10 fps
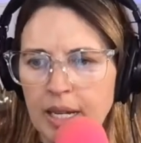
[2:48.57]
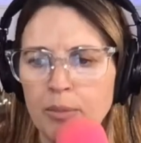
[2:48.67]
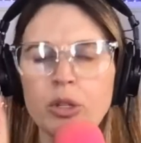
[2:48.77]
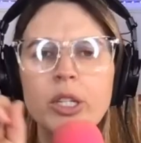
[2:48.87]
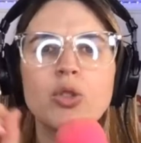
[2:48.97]
I'm
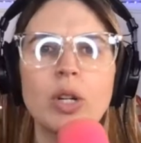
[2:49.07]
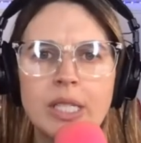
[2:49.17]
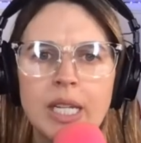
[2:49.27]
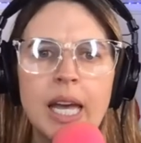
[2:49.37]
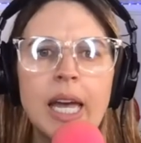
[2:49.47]
really trying
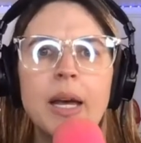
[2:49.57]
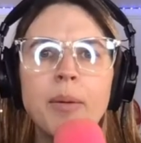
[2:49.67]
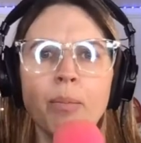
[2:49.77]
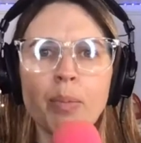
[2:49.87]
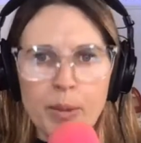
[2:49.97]
to
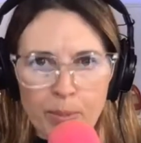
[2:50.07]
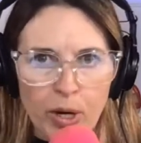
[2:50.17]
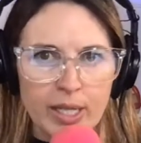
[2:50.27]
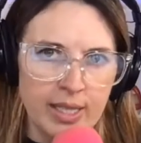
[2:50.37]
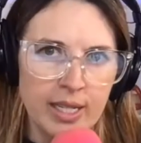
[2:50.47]
be
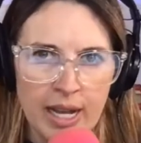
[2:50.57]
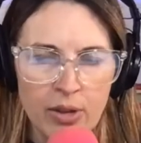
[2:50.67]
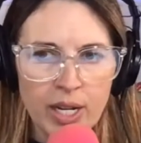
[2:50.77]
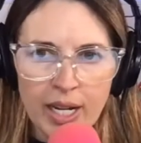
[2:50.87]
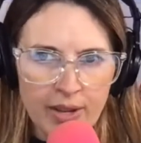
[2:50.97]
present now
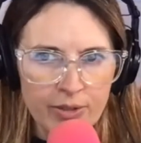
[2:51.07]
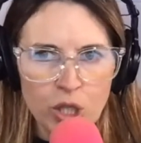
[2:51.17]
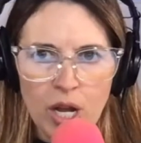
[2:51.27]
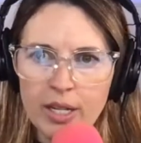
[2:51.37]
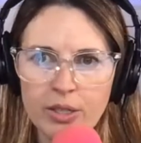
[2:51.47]
that I have a
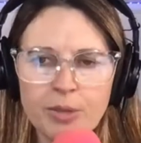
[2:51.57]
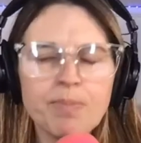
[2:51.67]
child